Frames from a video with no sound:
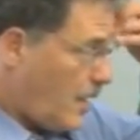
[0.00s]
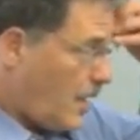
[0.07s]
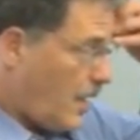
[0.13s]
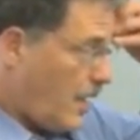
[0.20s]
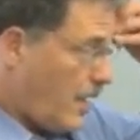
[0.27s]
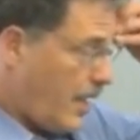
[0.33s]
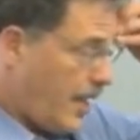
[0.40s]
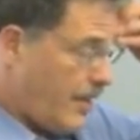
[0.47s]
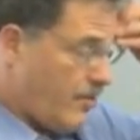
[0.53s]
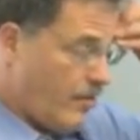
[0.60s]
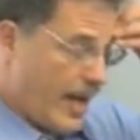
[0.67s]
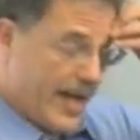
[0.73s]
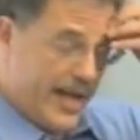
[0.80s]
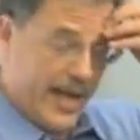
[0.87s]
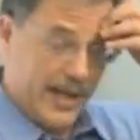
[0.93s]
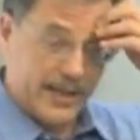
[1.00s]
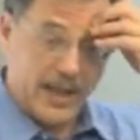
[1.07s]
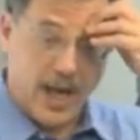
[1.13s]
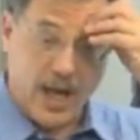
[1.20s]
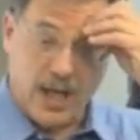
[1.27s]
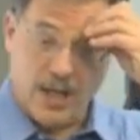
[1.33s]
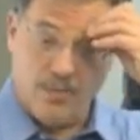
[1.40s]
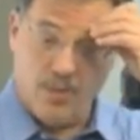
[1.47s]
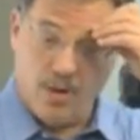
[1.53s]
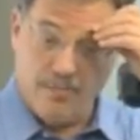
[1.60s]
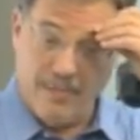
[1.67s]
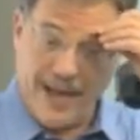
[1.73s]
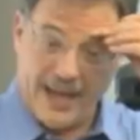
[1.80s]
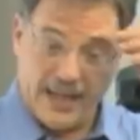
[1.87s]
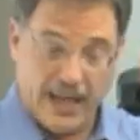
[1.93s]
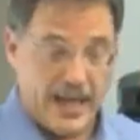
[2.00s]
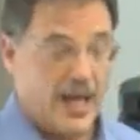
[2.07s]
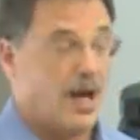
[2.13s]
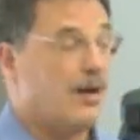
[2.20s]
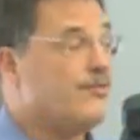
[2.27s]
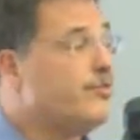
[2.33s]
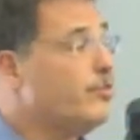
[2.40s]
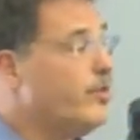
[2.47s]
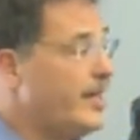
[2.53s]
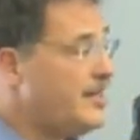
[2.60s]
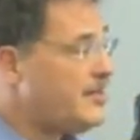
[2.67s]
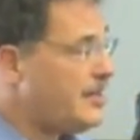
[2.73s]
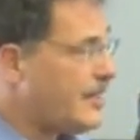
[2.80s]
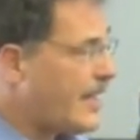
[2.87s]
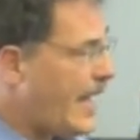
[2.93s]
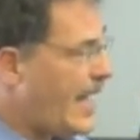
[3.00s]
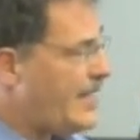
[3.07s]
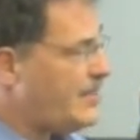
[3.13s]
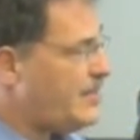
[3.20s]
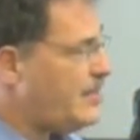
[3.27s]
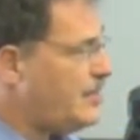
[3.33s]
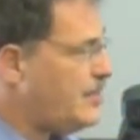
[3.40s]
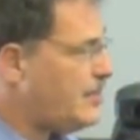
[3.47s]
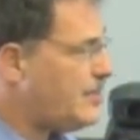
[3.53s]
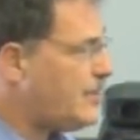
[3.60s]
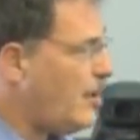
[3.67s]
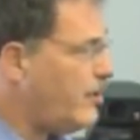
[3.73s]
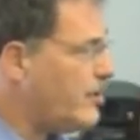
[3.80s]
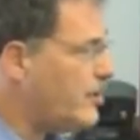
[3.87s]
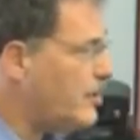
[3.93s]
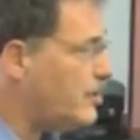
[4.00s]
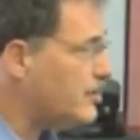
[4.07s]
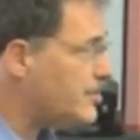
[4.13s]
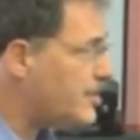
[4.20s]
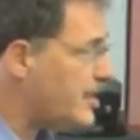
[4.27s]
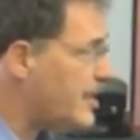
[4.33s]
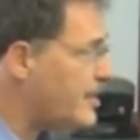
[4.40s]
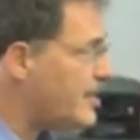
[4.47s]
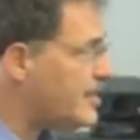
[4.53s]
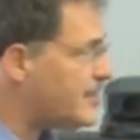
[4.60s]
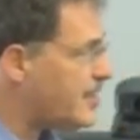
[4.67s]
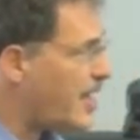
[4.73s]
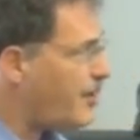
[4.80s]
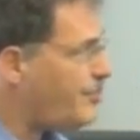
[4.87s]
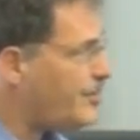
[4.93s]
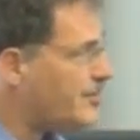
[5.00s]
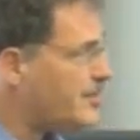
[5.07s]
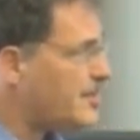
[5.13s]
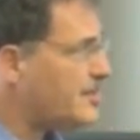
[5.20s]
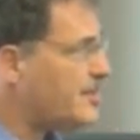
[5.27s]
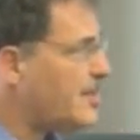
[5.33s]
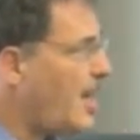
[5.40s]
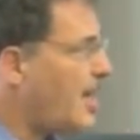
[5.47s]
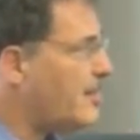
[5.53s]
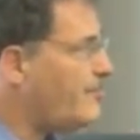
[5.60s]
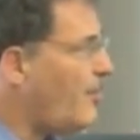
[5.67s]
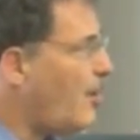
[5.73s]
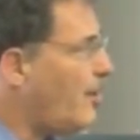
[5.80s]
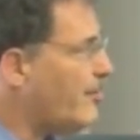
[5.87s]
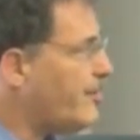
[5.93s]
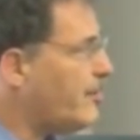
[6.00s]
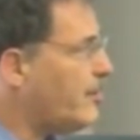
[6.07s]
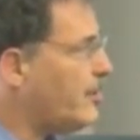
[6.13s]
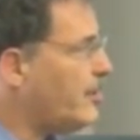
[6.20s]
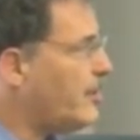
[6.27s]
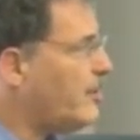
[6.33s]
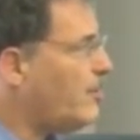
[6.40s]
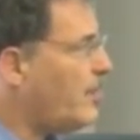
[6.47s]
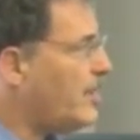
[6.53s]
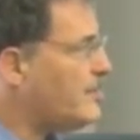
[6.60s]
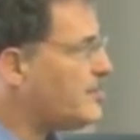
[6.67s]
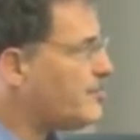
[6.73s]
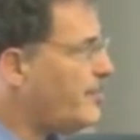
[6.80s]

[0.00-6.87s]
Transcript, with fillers: uh, in the right-hand column are mainly of recent cases, so you'll see the examples. It's not of all the earlier ones,